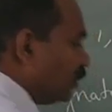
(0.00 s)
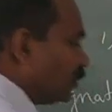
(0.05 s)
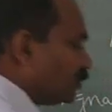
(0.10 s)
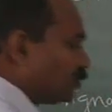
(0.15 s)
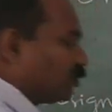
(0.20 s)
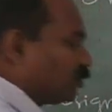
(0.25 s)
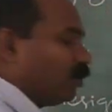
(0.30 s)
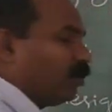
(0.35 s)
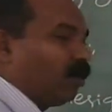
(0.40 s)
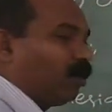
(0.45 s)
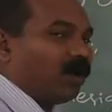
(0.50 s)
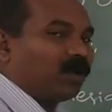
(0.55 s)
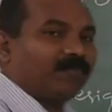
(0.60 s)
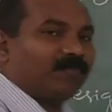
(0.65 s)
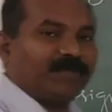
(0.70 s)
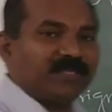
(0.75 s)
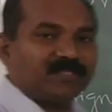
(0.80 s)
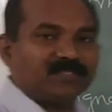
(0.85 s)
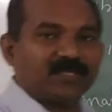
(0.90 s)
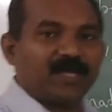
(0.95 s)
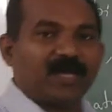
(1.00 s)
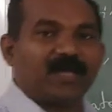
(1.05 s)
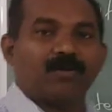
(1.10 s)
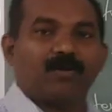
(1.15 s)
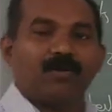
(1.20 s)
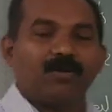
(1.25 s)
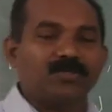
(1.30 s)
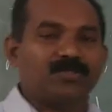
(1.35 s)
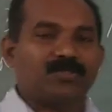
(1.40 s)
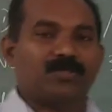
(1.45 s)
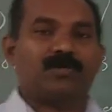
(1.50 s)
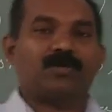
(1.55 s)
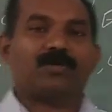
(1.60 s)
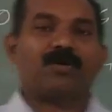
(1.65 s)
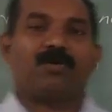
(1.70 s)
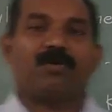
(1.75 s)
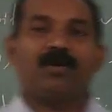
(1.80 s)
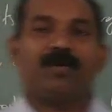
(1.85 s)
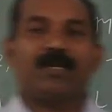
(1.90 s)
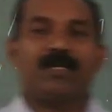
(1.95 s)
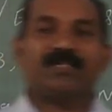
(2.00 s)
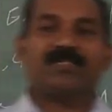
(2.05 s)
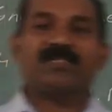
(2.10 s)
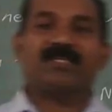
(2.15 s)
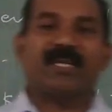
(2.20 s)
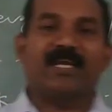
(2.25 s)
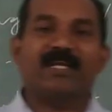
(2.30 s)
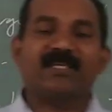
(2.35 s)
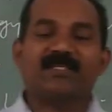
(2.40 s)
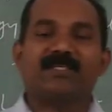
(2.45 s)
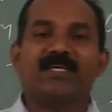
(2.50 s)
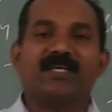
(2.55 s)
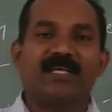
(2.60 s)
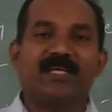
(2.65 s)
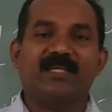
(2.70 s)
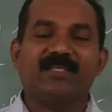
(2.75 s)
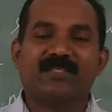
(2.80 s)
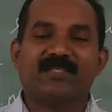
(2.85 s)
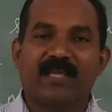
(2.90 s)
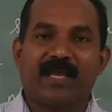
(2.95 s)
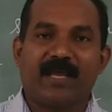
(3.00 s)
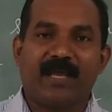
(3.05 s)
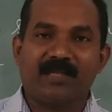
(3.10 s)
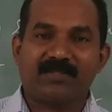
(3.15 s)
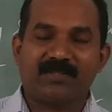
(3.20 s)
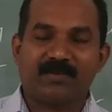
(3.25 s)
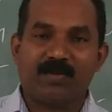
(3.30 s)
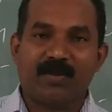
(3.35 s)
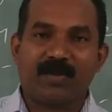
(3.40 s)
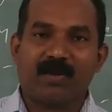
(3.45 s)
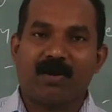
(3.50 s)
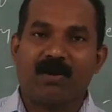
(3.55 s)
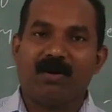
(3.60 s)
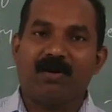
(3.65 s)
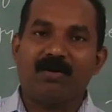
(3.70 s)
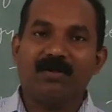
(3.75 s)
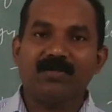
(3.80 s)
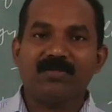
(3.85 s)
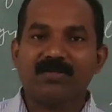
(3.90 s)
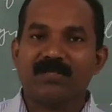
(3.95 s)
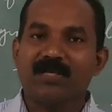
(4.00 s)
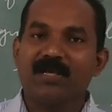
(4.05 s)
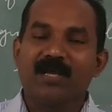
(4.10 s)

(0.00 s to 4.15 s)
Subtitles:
So orbits are also called as stationary states because